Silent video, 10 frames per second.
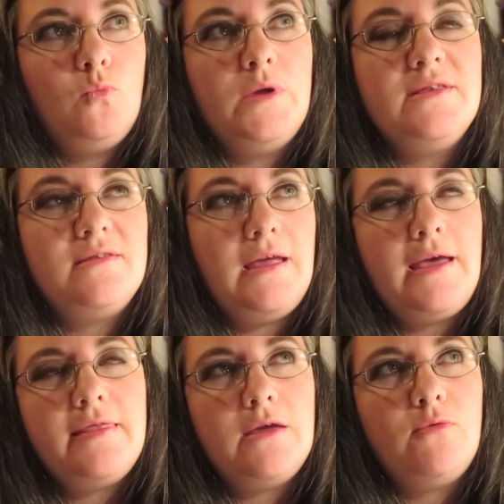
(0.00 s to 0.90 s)
Wednesday,
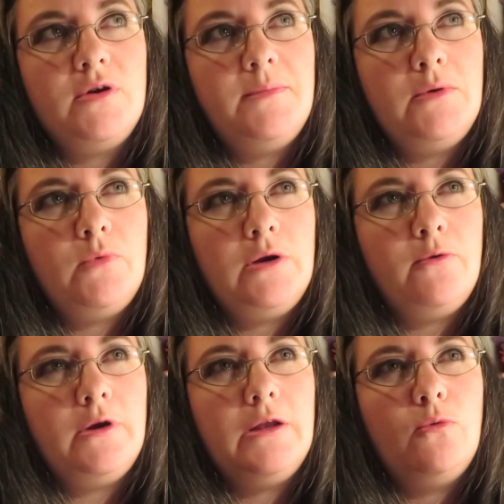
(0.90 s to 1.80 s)
I think, would have been when it
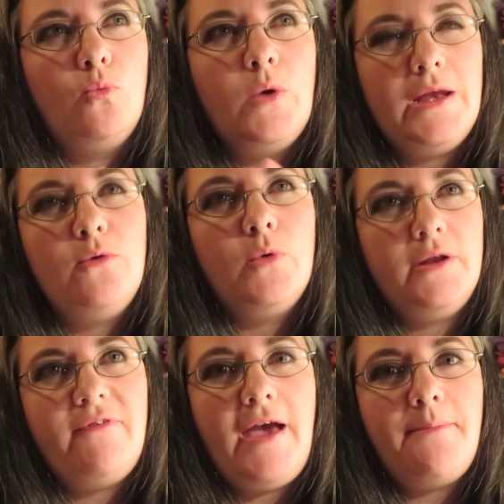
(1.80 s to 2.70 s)
would, when it would
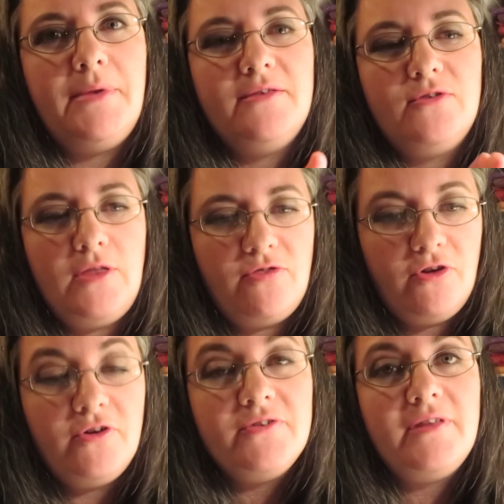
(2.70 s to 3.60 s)
have happened. So then
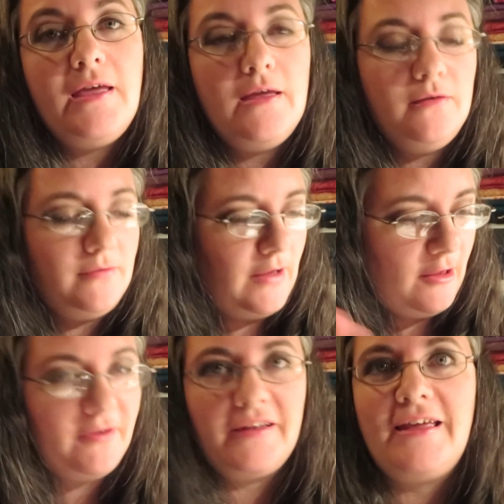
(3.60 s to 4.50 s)
Thursday
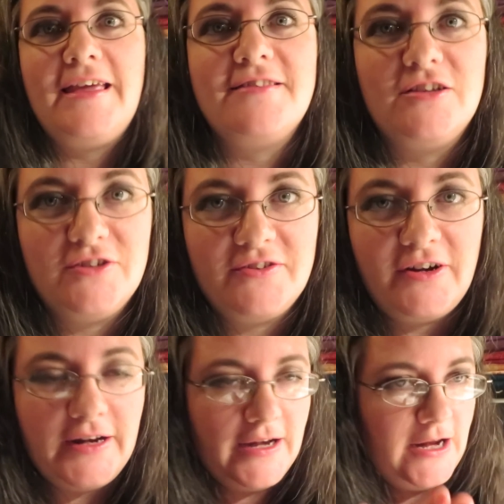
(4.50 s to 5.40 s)
I'll guess I'll just
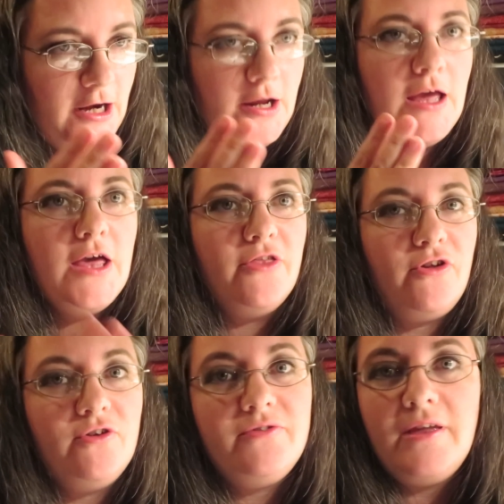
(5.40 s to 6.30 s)
start in here.
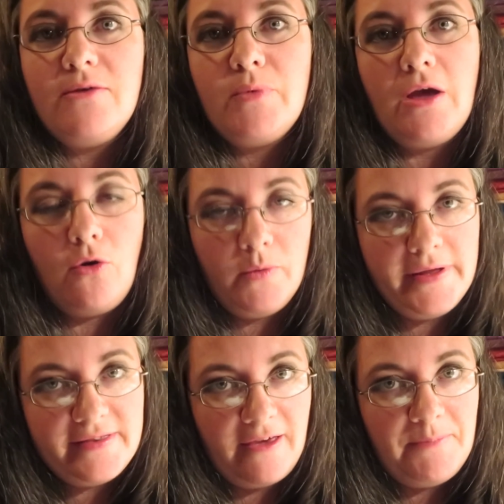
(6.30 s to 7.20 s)
Thursday, we
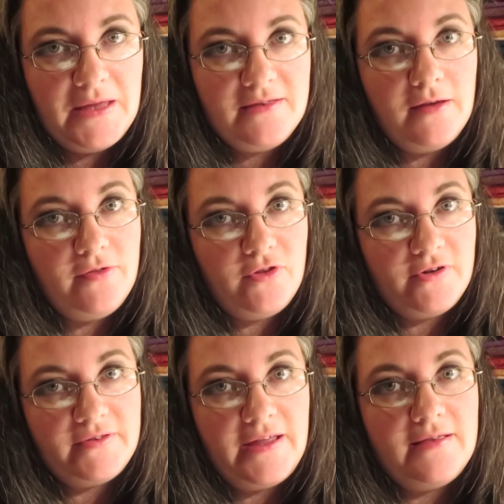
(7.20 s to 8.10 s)
always have pizza on
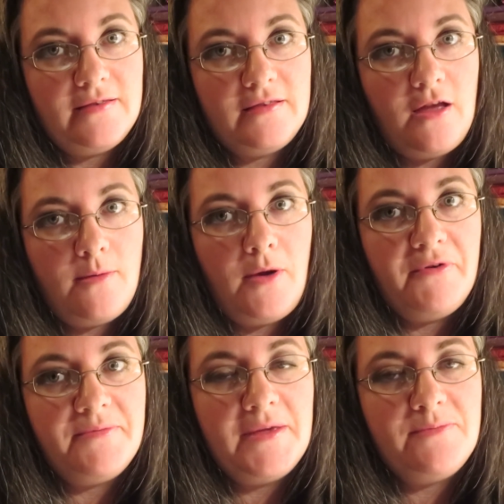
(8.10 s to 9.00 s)
Thursdays. Tom
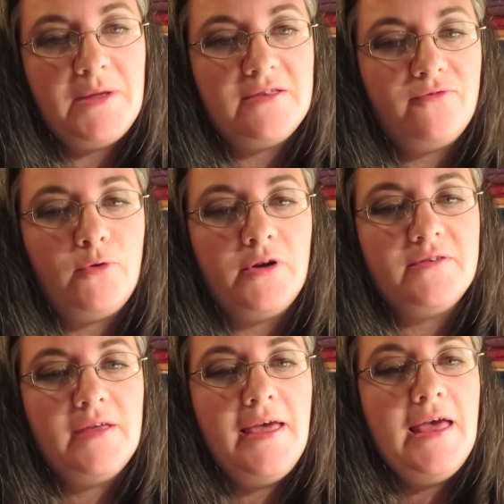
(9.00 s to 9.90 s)
always makes pizza for
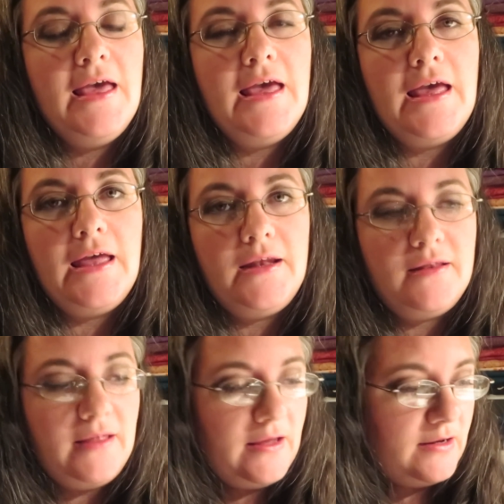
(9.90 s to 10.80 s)
us.
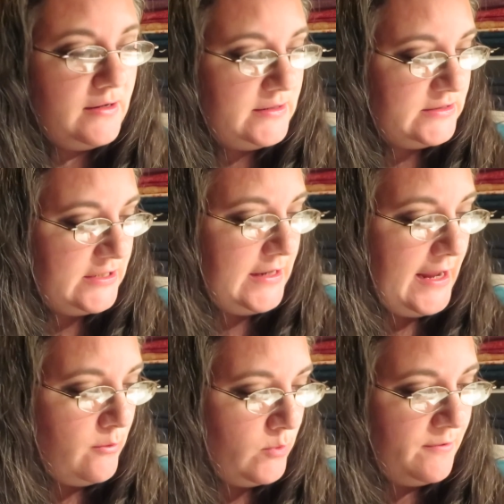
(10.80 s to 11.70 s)
And then
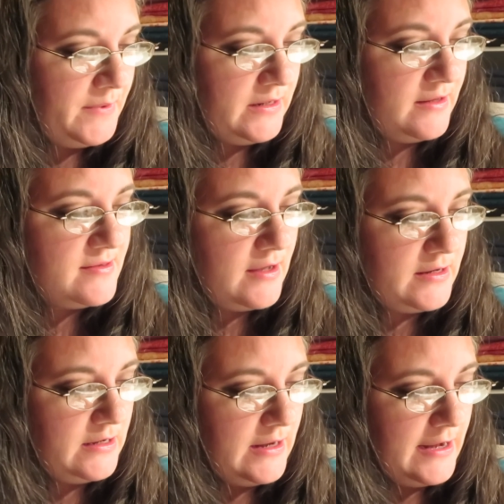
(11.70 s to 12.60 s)
tonight would have been
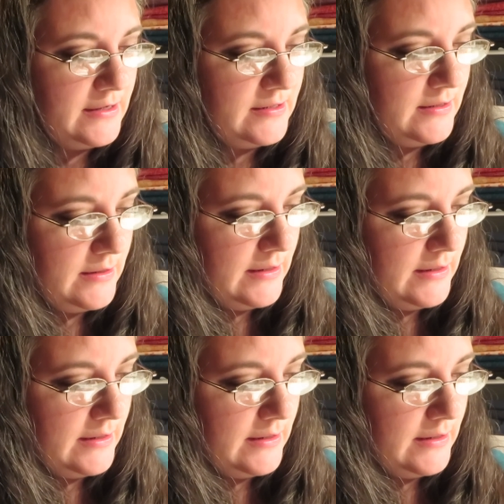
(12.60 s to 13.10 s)
lasagna night.